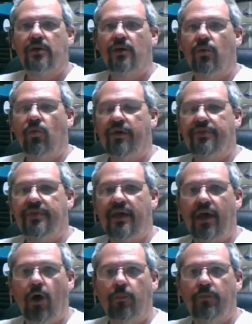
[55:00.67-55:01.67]
with the
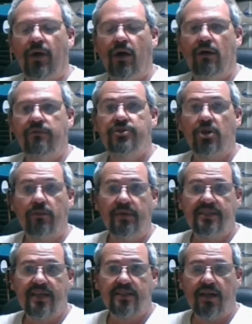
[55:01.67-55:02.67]
help of German
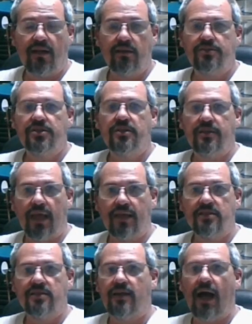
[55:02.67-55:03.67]
technology.
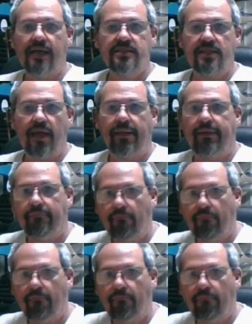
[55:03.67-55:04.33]
Yes, I said it.